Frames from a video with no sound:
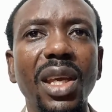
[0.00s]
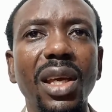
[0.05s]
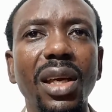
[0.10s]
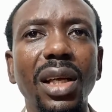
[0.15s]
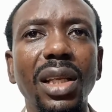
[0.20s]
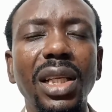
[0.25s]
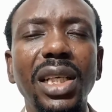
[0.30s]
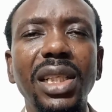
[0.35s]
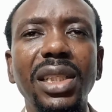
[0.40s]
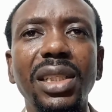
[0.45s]

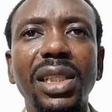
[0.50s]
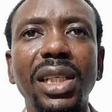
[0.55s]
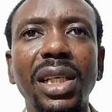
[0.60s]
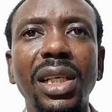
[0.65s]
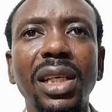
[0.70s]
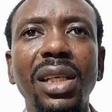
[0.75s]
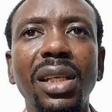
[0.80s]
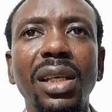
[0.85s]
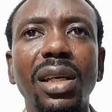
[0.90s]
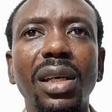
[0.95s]

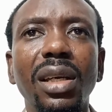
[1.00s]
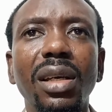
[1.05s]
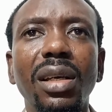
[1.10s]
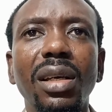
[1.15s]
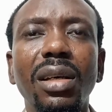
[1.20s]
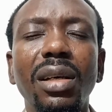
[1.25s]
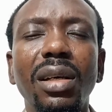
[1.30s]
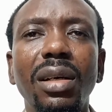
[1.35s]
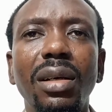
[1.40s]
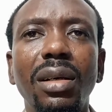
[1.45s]
lady
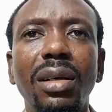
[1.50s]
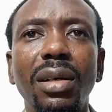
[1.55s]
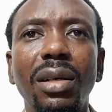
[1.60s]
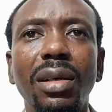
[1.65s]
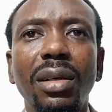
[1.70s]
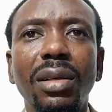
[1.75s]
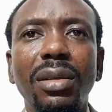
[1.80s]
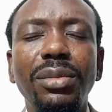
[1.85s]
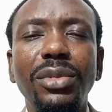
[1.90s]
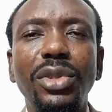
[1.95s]

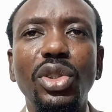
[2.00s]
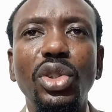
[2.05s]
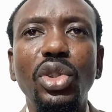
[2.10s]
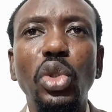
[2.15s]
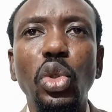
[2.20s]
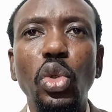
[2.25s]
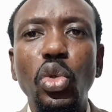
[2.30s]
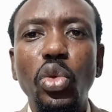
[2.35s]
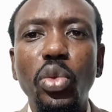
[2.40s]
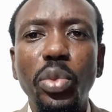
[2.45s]

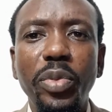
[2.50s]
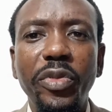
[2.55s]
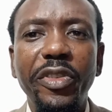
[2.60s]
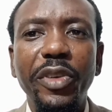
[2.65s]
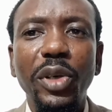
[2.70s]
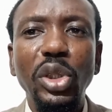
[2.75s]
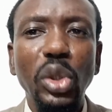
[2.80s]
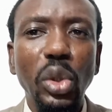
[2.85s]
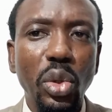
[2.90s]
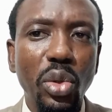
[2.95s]
took
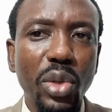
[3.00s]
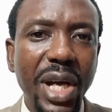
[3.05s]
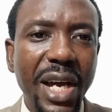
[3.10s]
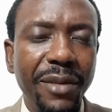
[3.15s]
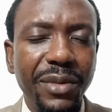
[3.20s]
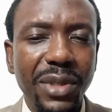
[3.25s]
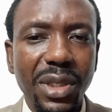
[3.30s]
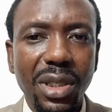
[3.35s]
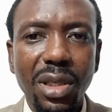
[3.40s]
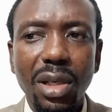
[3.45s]

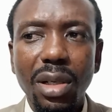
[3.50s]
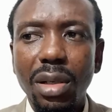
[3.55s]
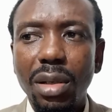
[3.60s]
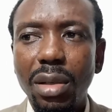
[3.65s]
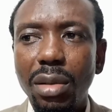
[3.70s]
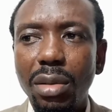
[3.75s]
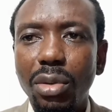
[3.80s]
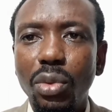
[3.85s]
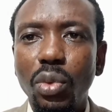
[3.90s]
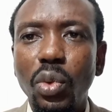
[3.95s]
photographs,
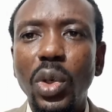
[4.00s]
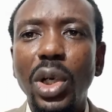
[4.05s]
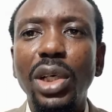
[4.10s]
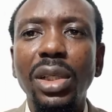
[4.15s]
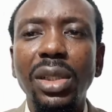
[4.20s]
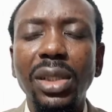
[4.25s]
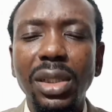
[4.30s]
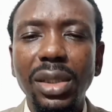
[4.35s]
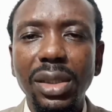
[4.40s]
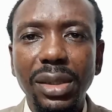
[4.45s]

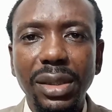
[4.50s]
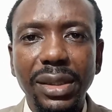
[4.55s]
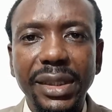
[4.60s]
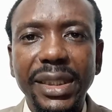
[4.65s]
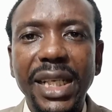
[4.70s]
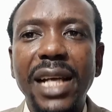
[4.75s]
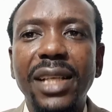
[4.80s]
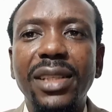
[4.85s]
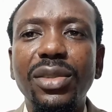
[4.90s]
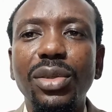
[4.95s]
one
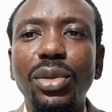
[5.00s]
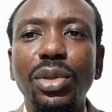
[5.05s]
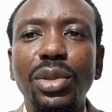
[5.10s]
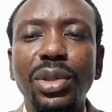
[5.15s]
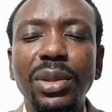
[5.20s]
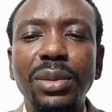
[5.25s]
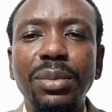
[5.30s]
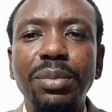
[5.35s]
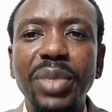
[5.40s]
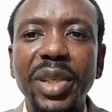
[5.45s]

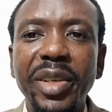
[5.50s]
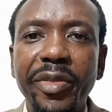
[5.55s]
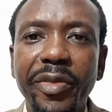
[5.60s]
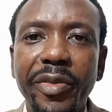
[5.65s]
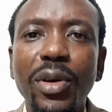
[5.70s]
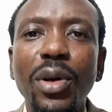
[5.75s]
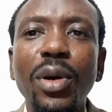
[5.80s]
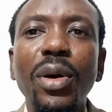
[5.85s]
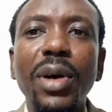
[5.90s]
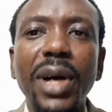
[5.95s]
titled
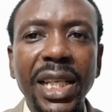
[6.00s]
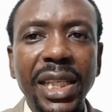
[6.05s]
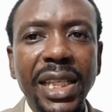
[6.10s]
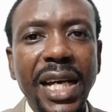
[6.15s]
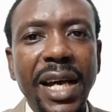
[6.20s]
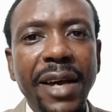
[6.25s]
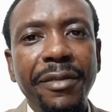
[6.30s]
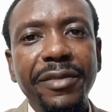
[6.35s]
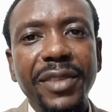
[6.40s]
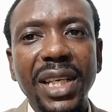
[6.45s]
before and
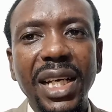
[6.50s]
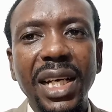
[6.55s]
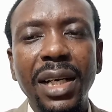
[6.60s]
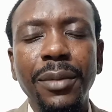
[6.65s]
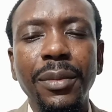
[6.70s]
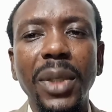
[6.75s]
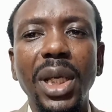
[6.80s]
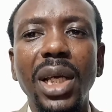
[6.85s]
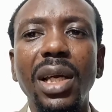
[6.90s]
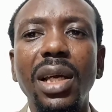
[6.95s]
after.
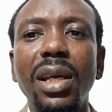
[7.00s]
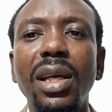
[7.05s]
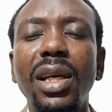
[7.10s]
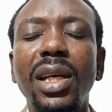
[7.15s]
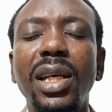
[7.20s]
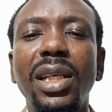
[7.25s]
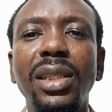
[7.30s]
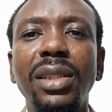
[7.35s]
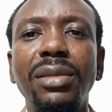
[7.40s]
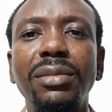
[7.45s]

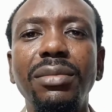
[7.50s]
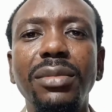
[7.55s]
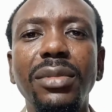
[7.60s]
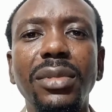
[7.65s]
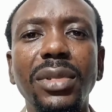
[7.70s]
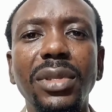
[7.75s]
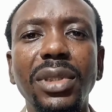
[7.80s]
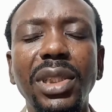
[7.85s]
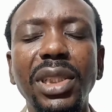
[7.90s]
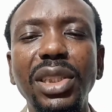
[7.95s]
And
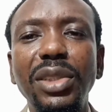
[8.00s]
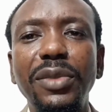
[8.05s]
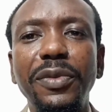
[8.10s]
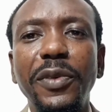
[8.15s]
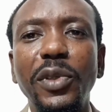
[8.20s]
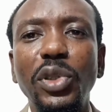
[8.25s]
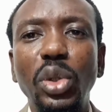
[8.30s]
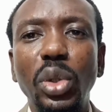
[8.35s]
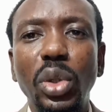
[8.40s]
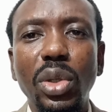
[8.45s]
these
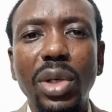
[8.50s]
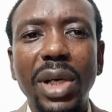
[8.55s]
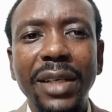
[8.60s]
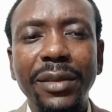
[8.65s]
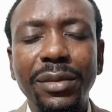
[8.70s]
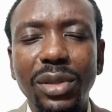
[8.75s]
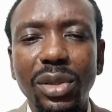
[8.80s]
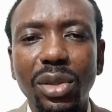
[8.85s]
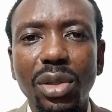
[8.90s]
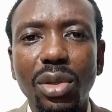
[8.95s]

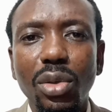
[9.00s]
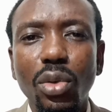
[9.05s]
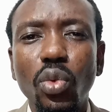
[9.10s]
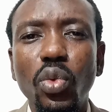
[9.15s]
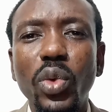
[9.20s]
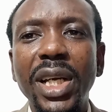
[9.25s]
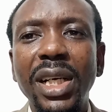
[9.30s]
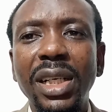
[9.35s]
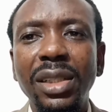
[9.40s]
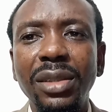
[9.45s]
photographs
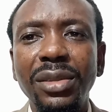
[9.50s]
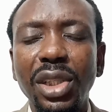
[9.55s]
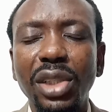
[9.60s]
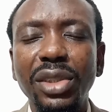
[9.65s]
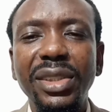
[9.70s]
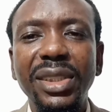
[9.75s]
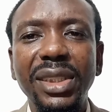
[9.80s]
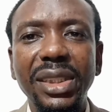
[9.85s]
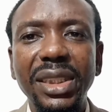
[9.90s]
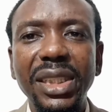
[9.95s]
were
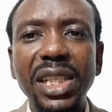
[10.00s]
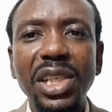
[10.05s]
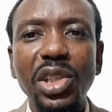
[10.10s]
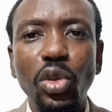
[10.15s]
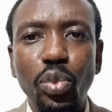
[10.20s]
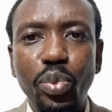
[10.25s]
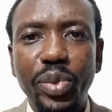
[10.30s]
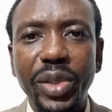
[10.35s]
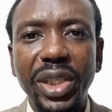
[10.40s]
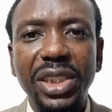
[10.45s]
just still
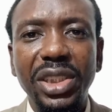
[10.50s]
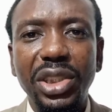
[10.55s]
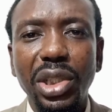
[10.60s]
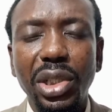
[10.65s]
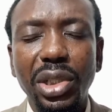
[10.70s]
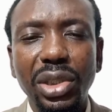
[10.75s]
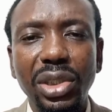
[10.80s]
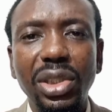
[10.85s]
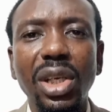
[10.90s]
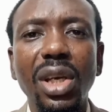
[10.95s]

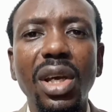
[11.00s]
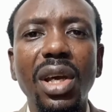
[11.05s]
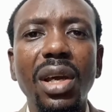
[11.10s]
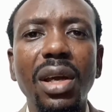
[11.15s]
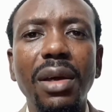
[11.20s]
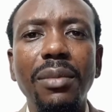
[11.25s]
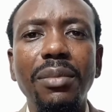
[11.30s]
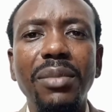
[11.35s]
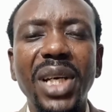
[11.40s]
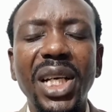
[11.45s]
pictures,
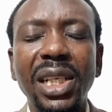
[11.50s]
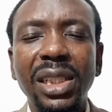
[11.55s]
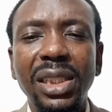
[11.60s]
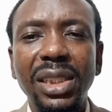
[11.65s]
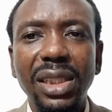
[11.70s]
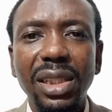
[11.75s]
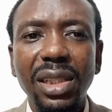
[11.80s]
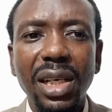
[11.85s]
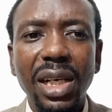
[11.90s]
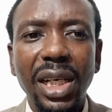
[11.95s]

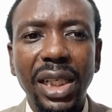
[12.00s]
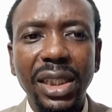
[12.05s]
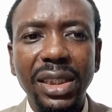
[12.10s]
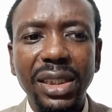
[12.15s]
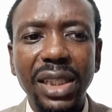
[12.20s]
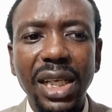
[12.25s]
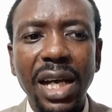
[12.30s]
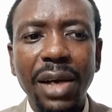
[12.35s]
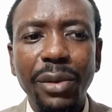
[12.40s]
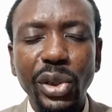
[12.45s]
but
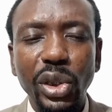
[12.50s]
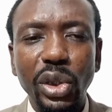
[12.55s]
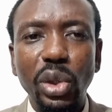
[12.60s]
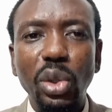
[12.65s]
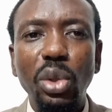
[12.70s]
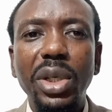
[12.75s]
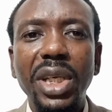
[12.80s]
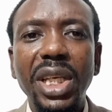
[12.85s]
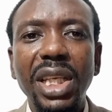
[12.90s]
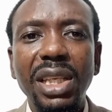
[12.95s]
as I was
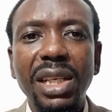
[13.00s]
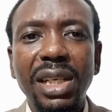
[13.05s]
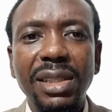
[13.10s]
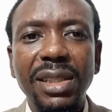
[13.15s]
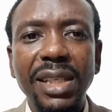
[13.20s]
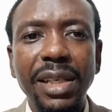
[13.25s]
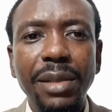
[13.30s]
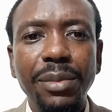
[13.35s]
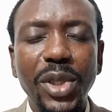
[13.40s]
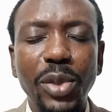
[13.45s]
looking at
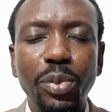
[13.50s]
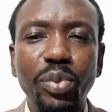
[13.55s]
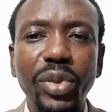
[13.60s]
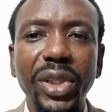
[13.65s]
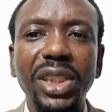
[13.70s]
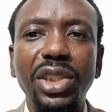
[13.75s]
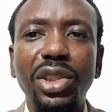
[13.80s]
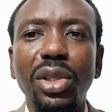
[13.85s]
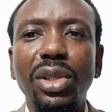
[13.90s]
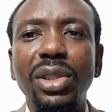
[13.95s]
them, the
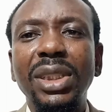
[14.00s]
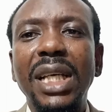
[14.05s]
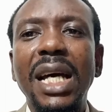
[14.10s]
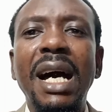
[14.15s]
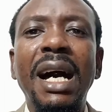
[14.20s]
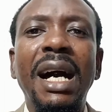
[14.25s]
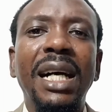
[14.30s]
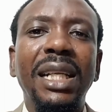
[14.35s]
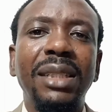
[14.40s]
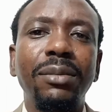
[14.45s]
pictures
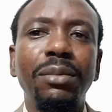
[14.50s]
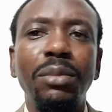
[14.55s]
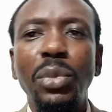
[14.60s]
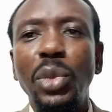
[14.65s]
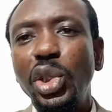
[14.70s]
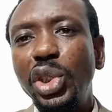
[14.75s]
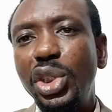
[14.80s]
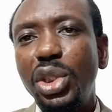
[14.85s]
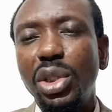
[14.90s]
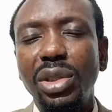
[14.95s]
had
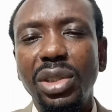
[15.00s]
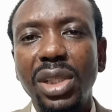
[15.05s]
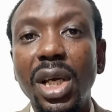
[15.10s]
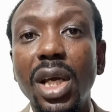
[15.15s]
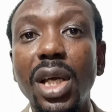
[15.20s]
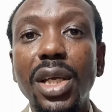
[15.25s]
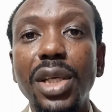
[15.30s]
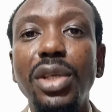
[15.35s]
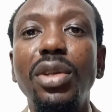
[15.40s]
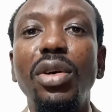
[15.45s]
motions.
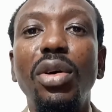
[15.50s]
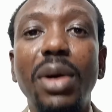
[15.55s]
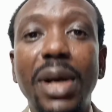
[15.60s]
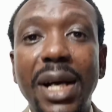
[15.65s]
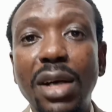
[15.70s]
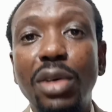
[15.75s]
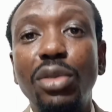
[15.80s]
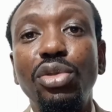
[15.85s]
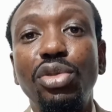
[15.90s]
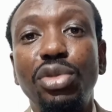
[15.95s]
You know
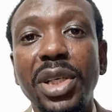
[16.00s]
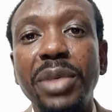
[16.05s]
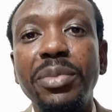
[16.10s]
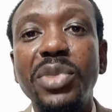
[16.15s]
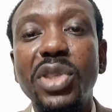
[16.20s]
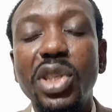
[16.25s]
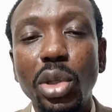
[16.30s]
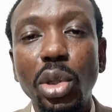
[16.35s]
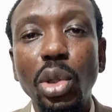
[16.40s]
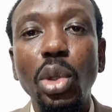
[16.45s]
how
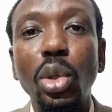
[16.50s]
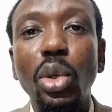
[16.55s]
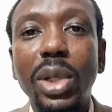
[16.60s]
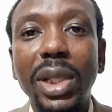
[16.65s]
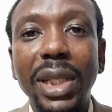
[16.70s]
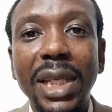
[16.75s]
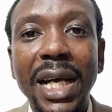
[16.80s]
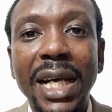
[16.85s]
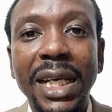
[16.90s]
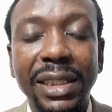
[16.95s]
dreams
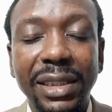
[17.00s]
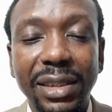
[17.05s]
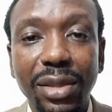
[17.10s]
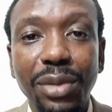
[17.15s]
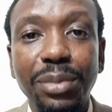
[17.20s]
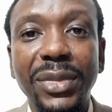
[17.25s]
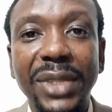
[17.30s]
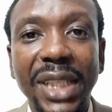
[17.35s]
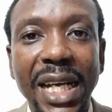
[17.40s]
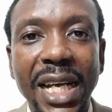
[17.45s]
look like
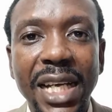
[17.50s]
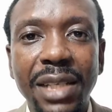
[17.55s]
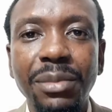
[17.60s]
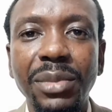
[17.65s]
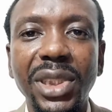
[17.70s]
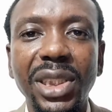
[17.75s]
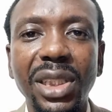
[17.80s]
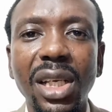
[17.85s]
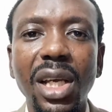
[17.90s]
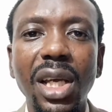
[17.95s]

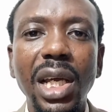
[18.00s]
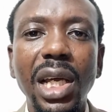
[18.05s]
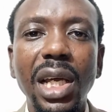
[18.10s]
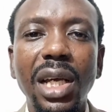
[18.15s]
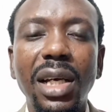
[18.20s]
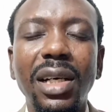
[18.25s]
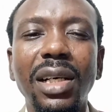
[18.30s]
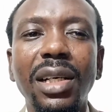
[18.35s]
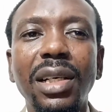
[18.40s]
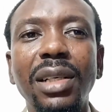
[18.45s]
sometimes.
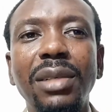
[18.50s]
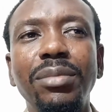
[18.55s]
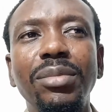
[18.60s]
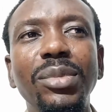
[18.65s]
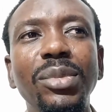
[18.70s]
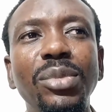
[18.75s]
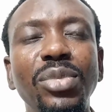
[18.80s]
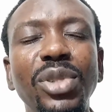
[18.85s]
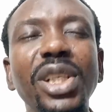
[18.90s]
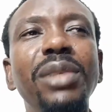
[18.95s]

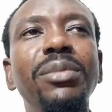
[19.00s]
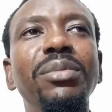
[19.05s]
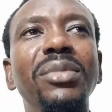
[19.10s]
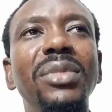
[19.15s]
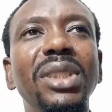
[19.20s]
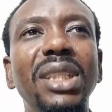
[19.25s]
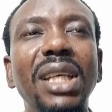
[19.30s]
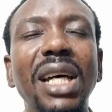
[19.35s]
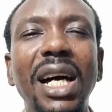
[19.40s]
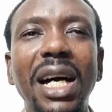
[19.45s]

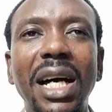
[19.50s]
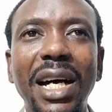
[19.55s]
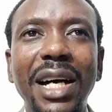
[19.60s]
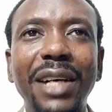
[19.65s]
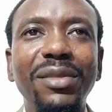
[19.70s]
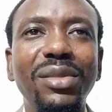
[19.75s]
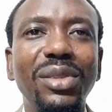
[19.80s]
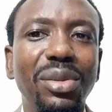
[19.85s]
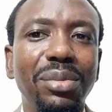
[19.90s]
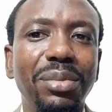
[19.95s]
Dreams have